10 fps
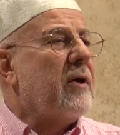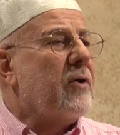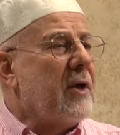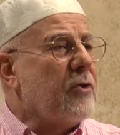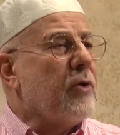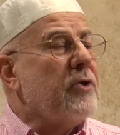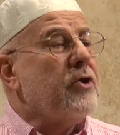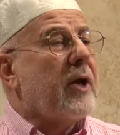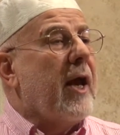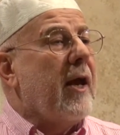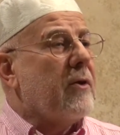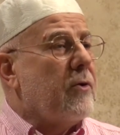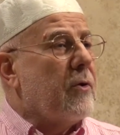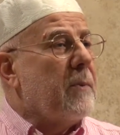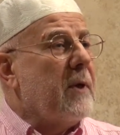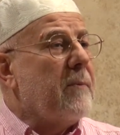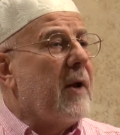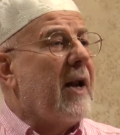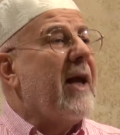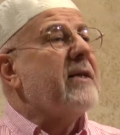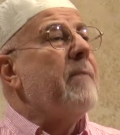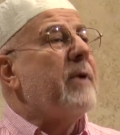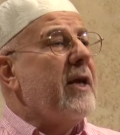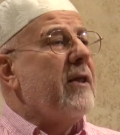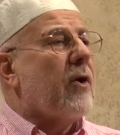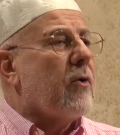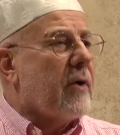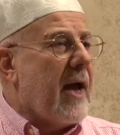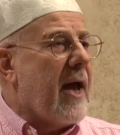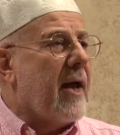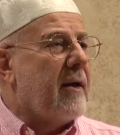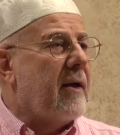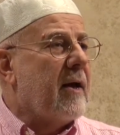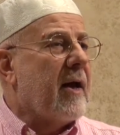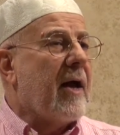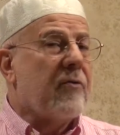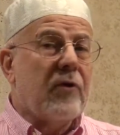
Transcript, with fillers: you need to educate your people and let them read the Quran and